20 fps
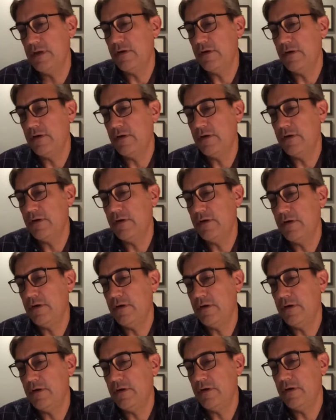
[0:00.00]
or how
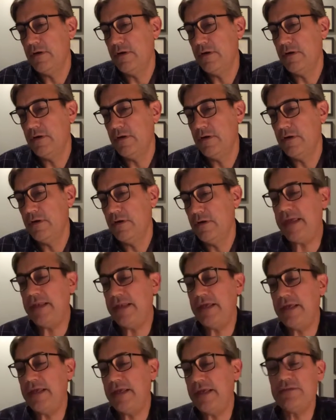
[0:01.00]
both of us
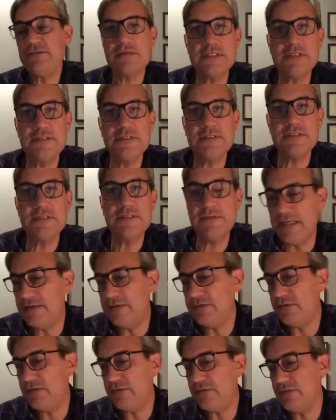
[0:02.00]
by then had turned
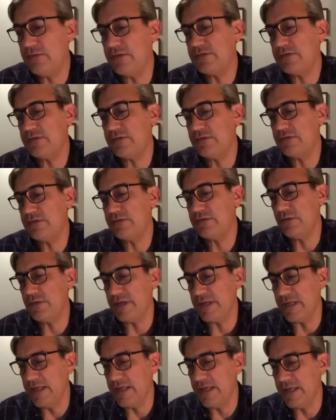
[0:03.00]
into a
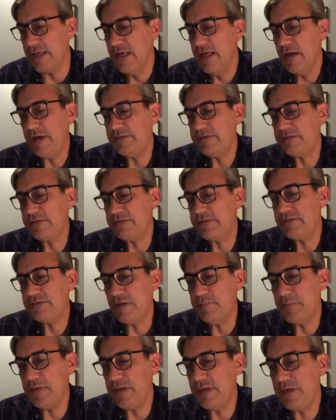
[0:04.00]
story about
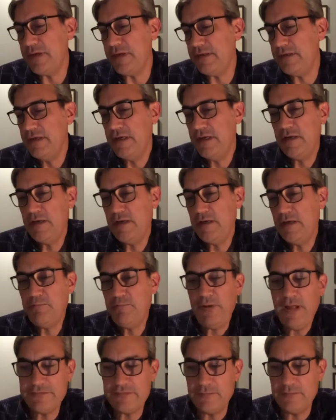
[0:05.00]
something
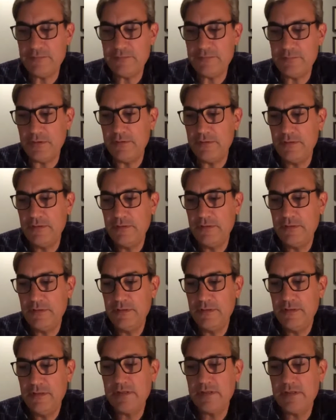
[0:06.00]

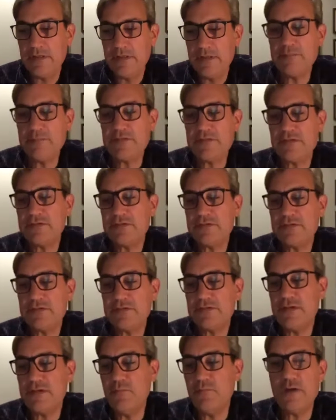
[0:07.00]
impossible,
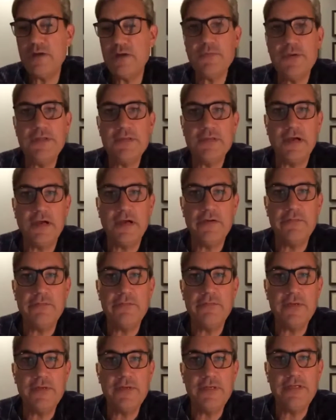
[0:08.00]
glimpsed somewhere we
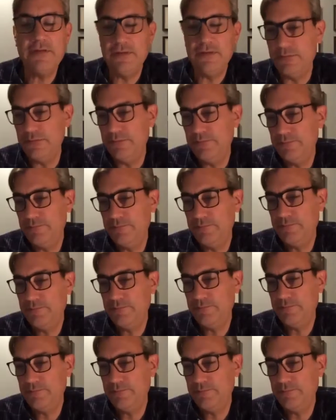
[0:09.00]
thought we knew.